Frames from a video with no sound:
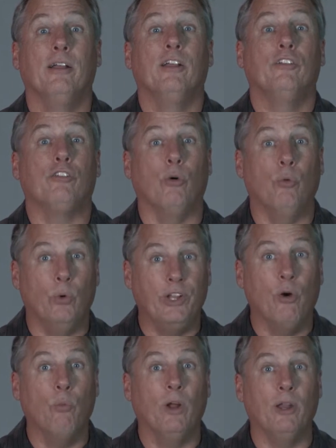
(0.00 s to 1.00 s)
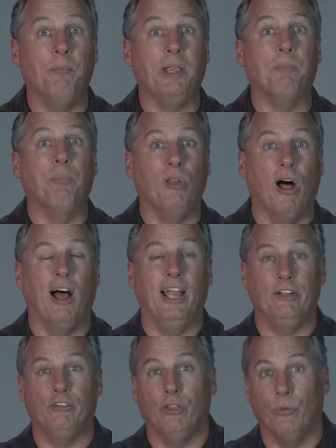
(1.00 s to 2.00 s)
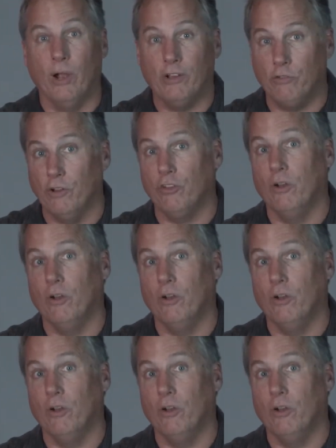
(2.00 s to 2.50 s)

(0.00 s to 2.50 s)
so we don't want to be blind to the rest of it.